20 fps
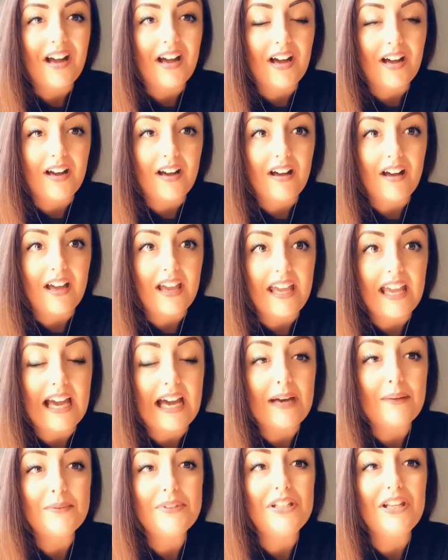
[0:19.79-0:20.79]
I
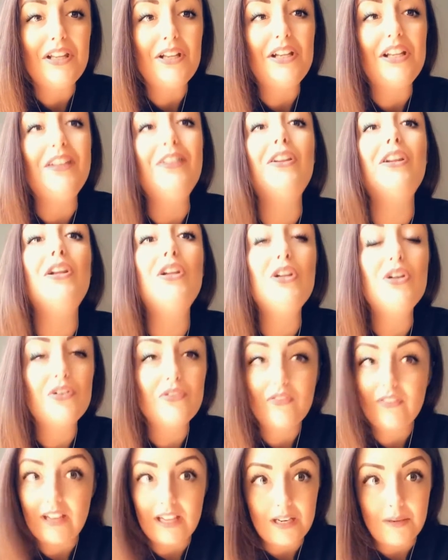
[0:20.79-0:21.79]
absolutely
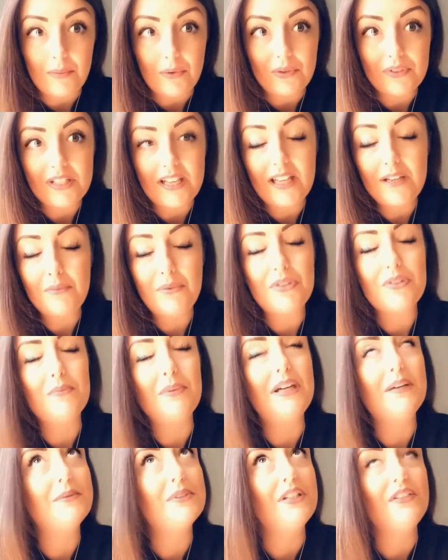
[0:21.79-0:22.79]
love animals. Animals are
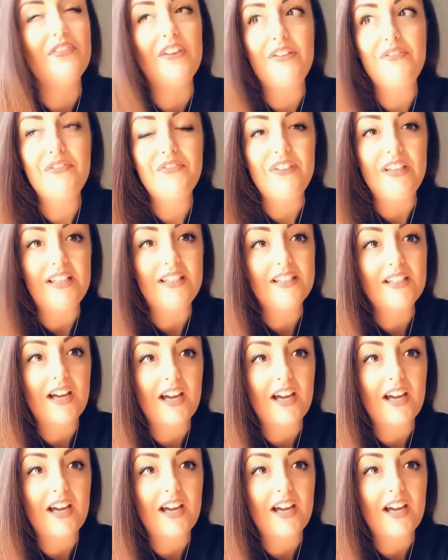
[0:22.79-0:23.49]
my absolute favourite thing.